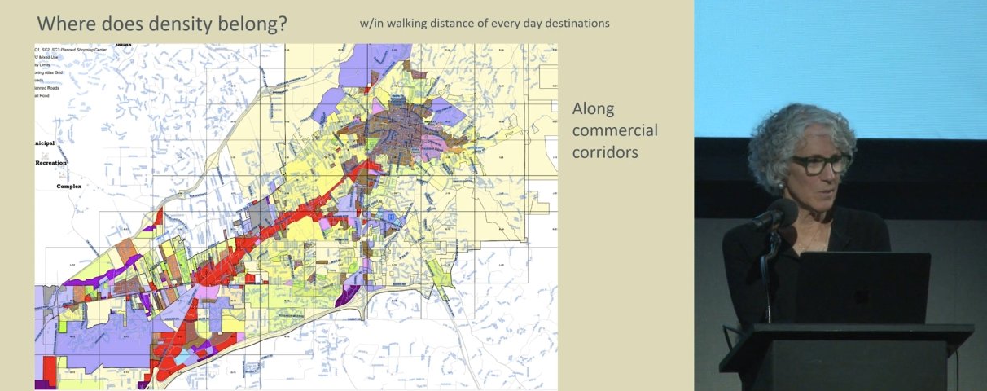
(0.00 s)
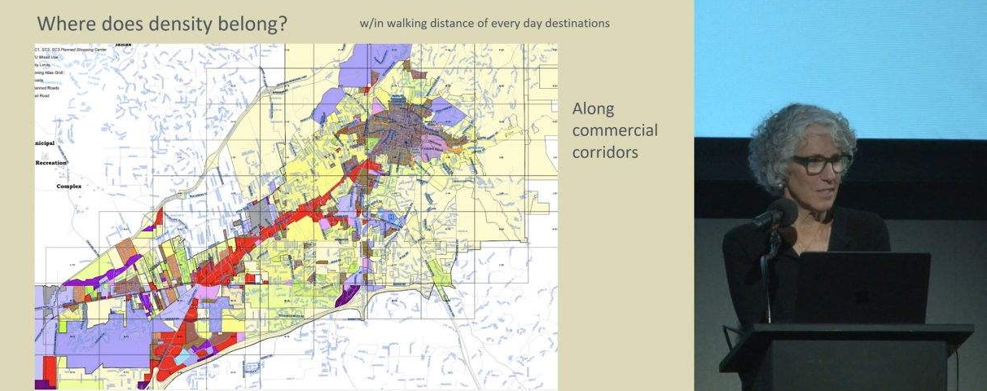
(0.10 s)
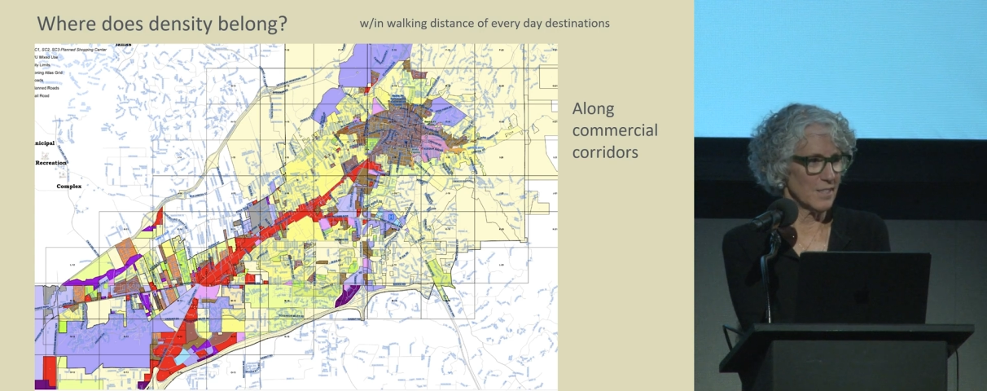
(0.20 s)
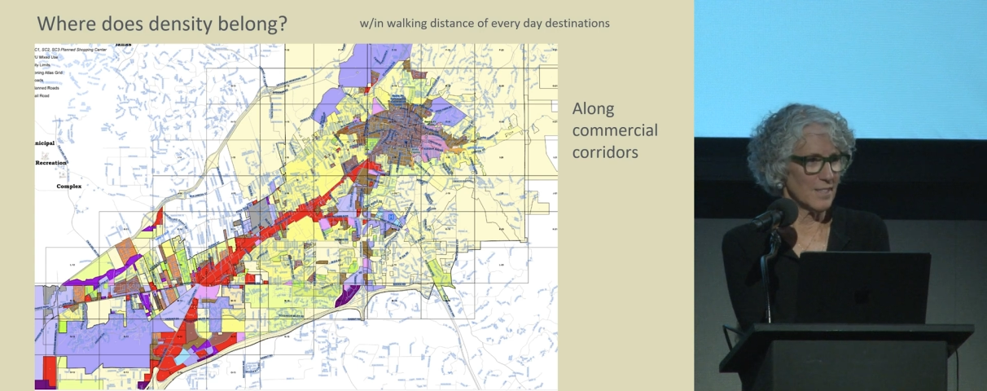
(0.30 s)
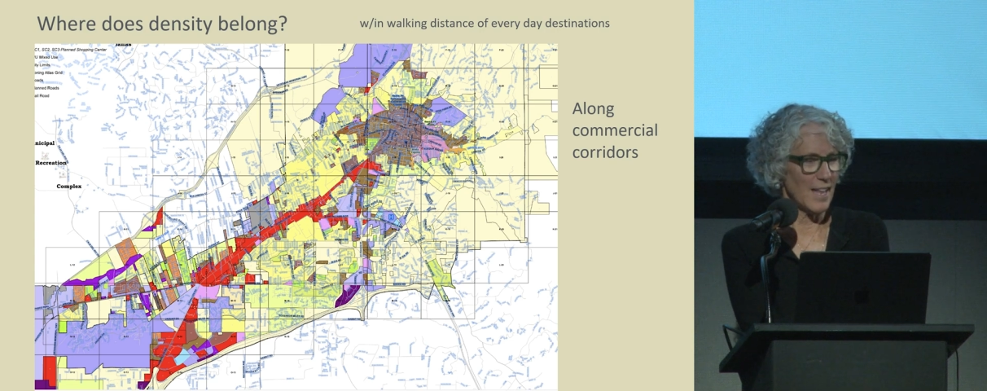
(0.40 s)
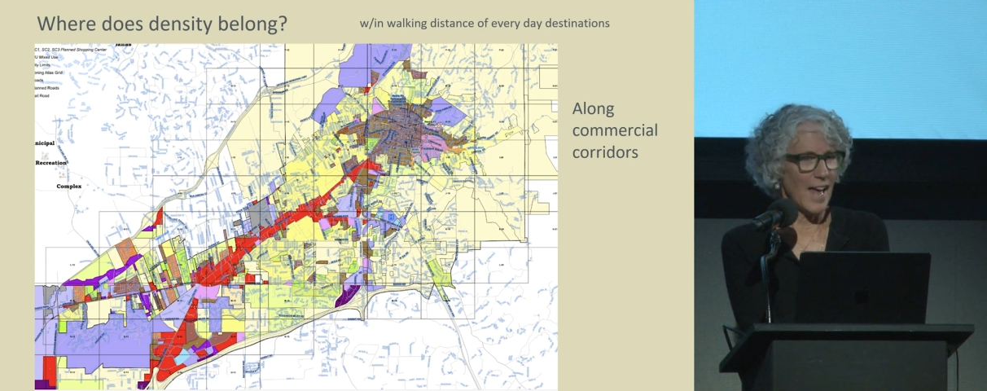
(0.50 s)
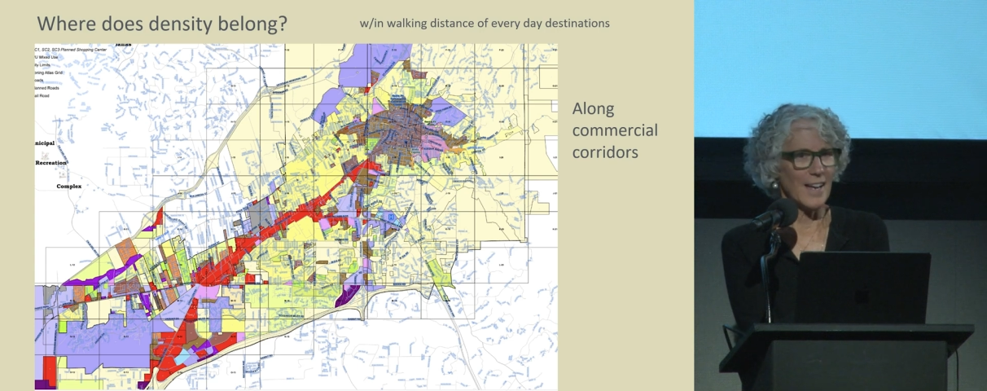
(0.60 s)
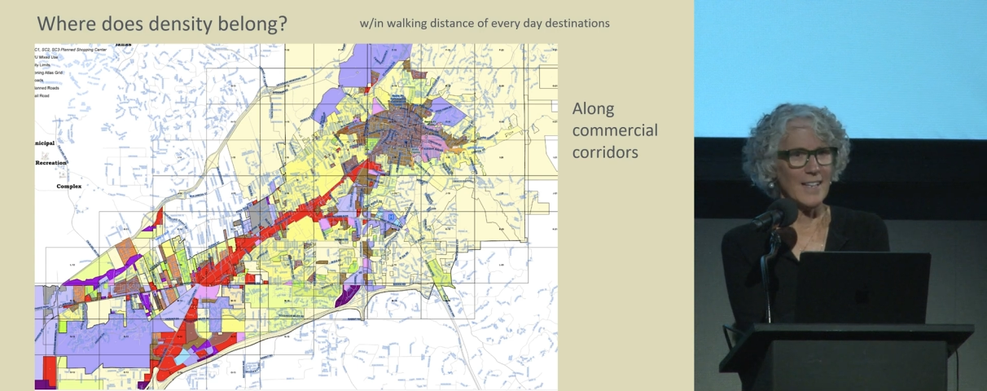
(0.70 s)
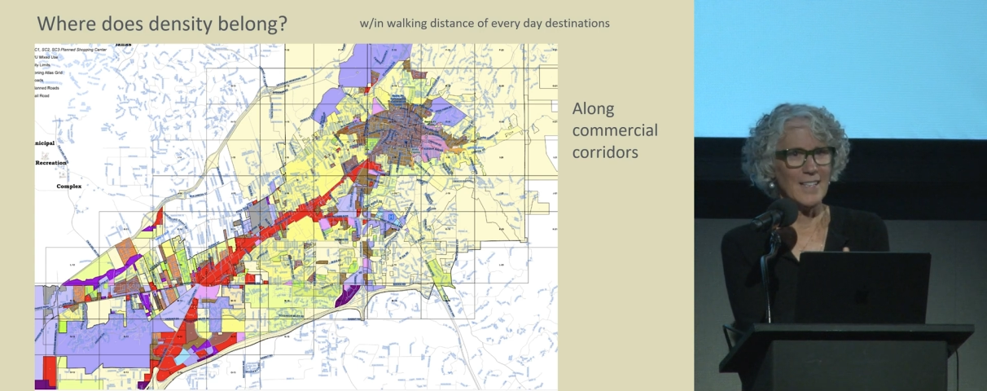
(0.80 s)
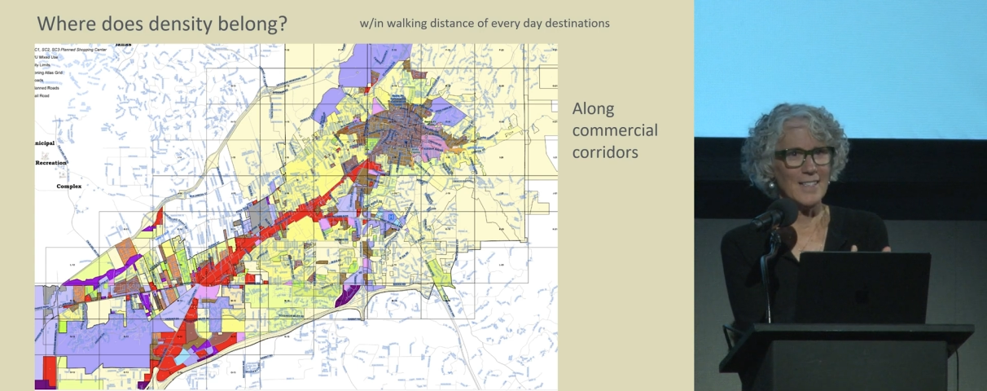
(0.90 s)
because
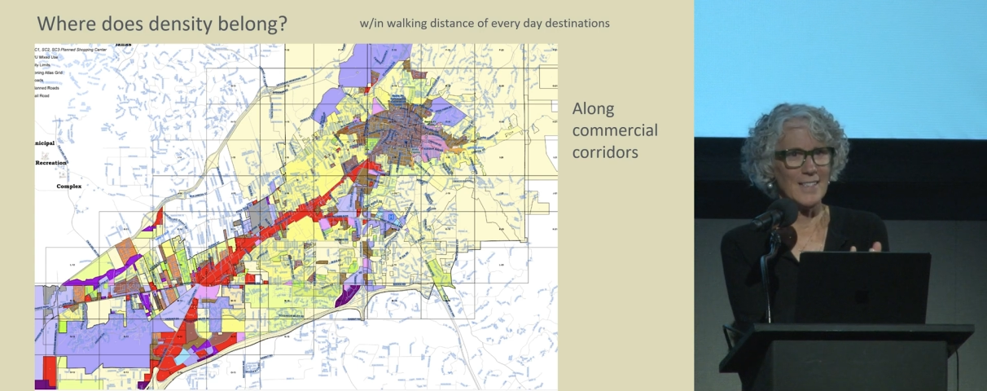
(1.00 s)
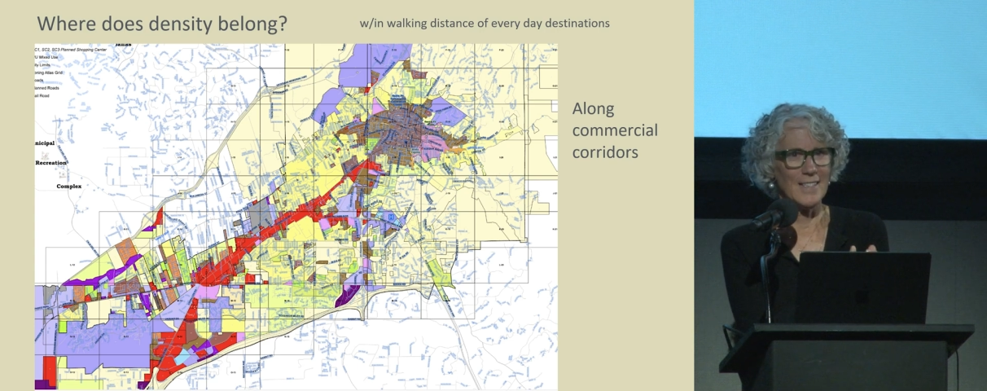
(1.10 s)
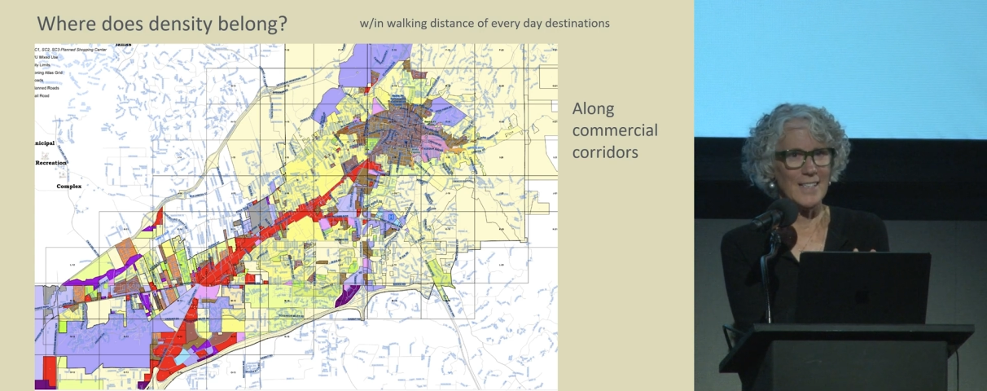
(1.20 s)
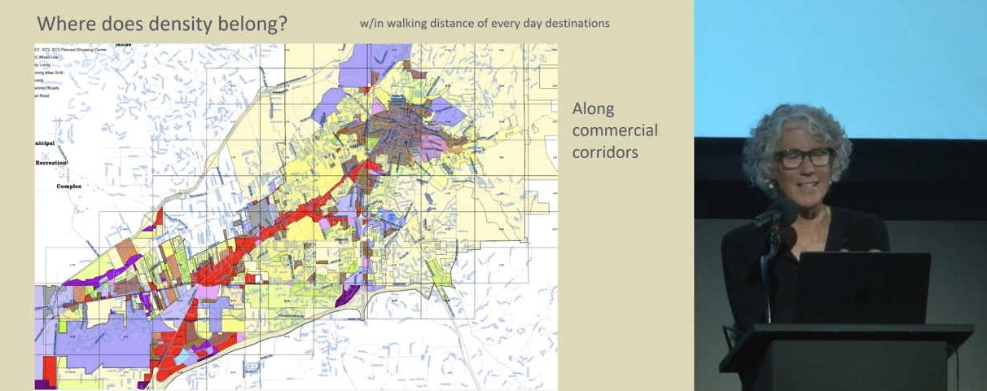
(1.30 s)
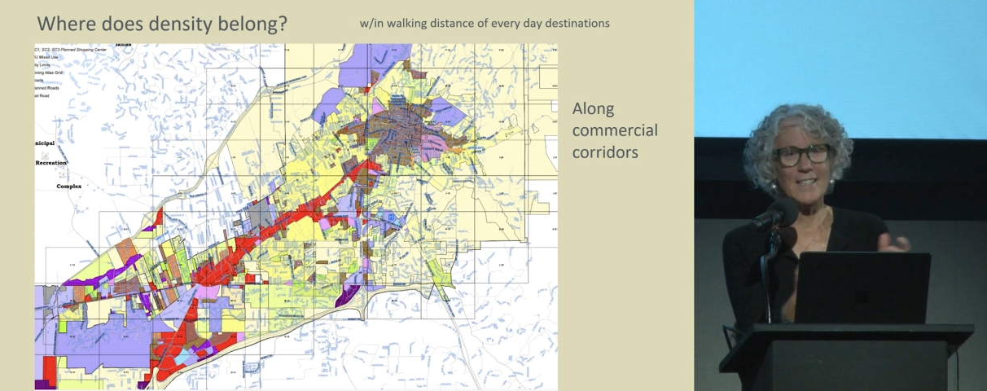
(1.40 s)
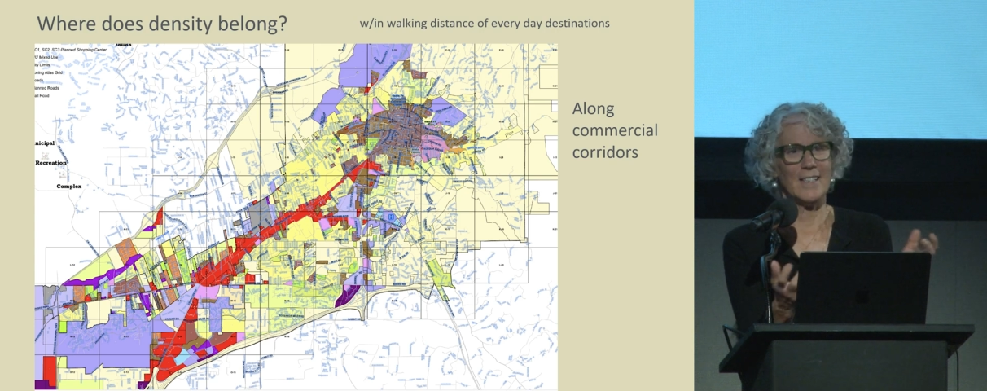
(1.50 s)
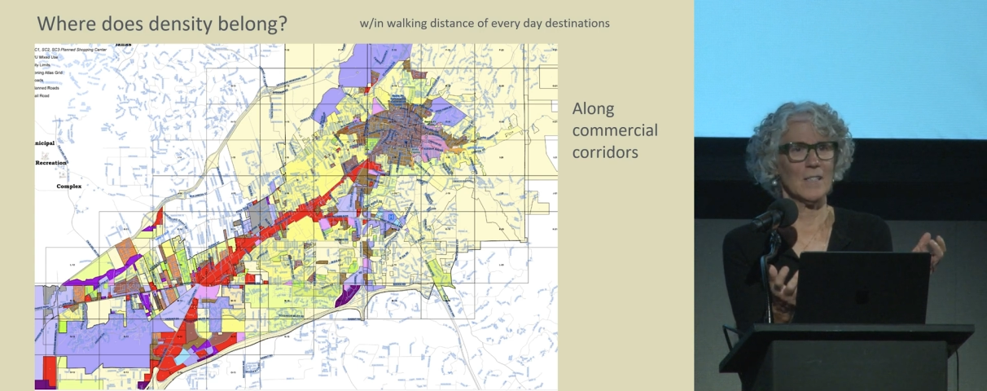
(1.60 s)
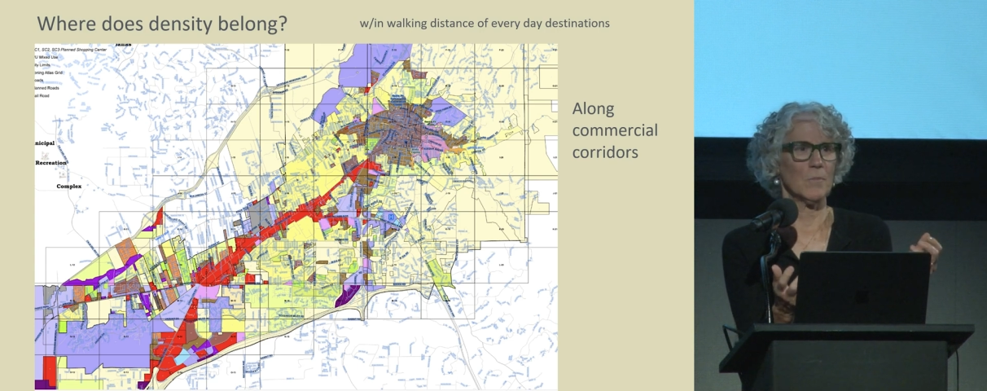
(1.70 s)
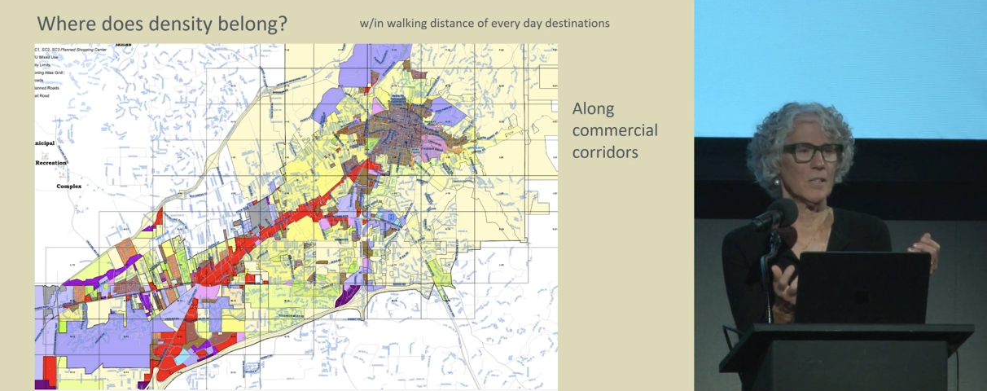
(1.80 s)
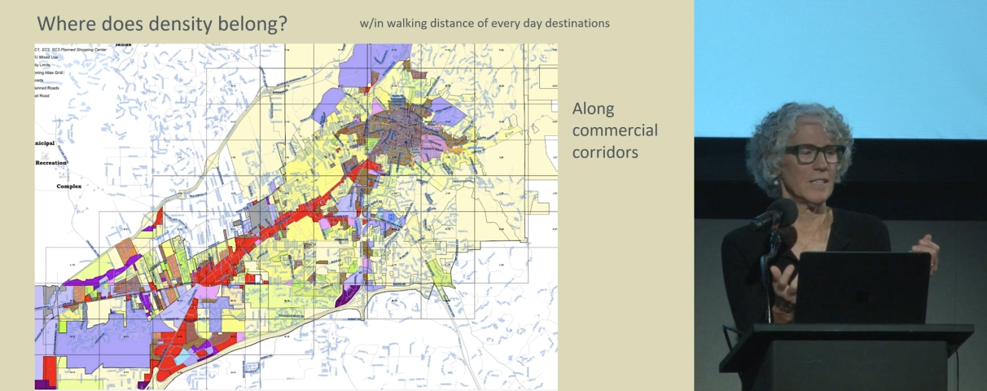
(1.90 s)
that is the
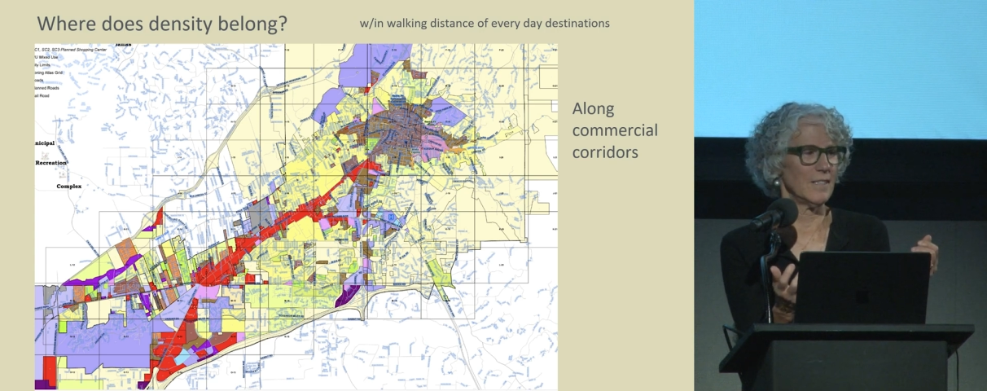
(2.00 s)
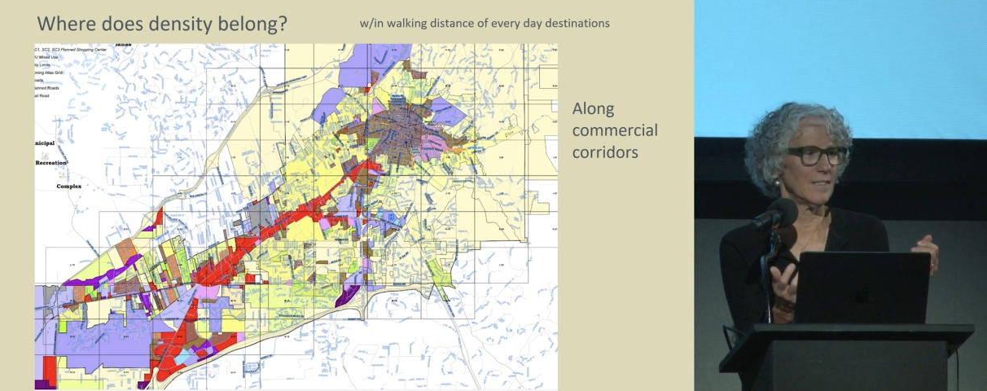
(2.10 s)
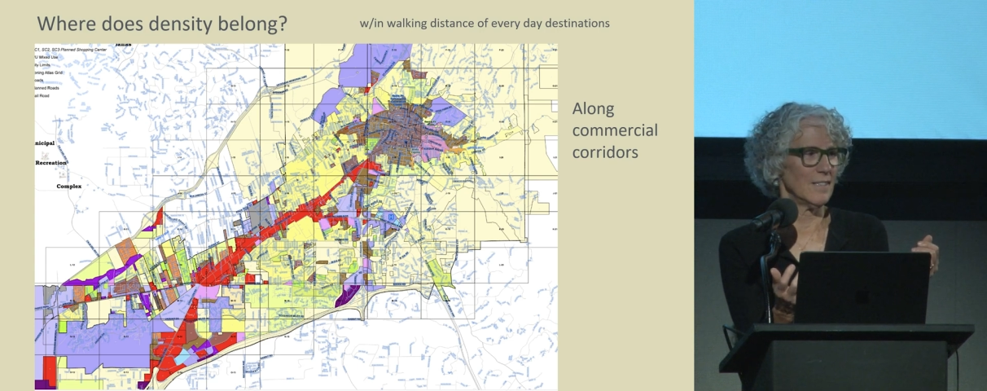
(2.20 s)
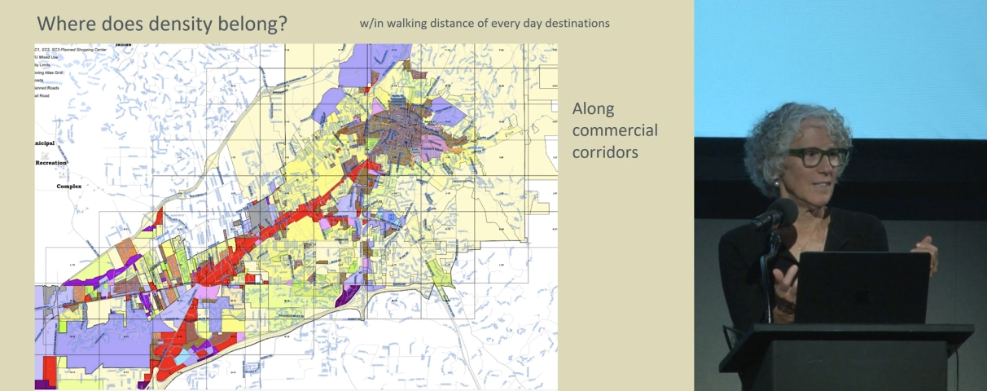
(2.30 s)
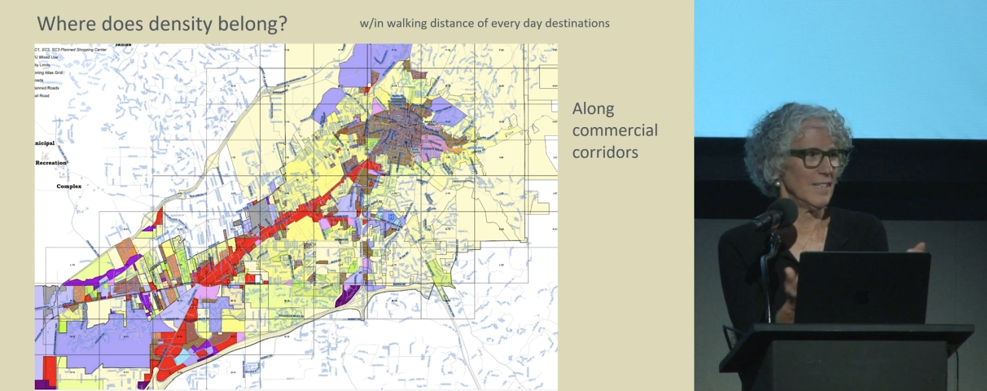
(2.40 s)
easiest place